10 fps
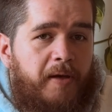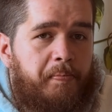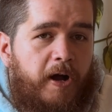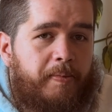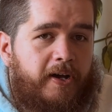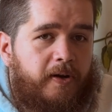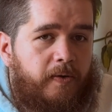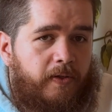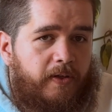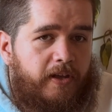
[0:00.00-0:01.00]
And Bao
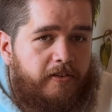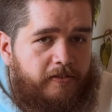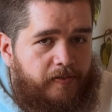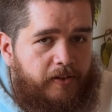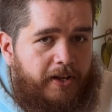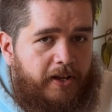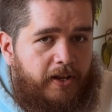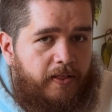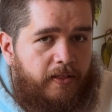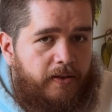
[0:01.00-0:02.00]
Bao is definitely
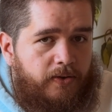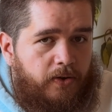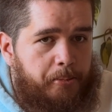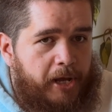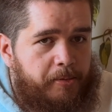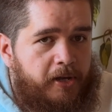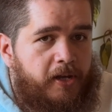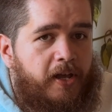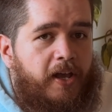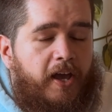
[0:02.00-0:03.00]
not a baby
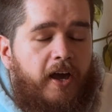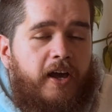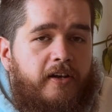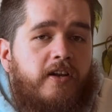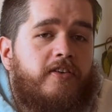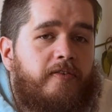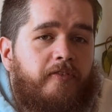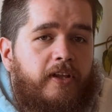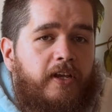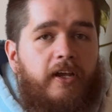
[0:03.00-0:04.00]
and
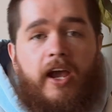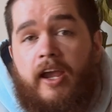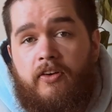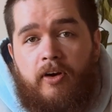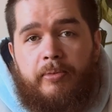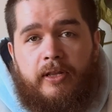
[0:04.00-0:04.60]
definitely a grumpy